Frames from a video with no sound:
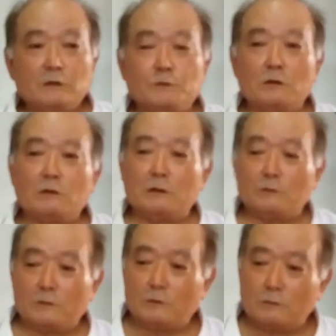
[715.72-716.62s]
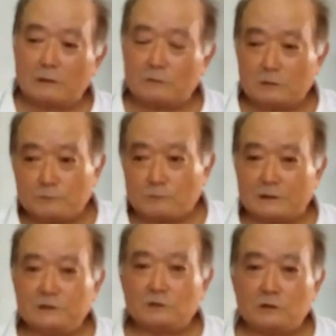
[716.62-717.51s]
your
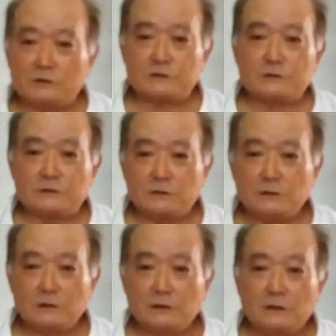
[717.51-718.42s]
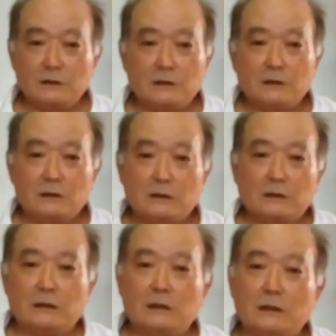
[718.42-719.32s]
one knee hurts,
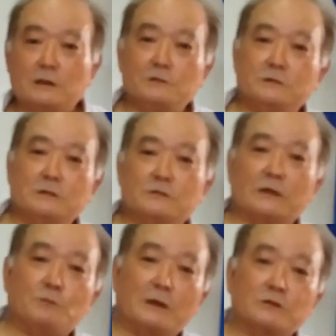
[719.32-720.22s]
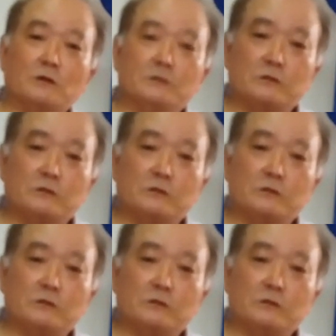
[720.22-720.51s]
and try to practice,